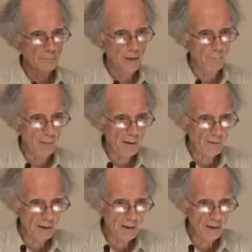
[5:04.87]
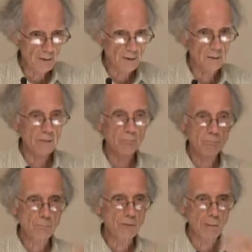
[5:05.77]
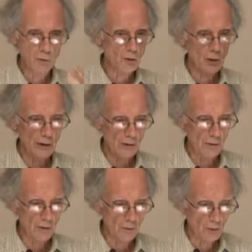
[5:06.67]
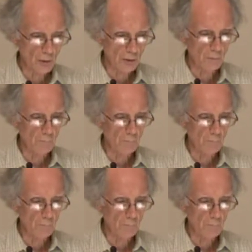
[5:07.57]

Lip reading: in manifestations, demonstrations and so on.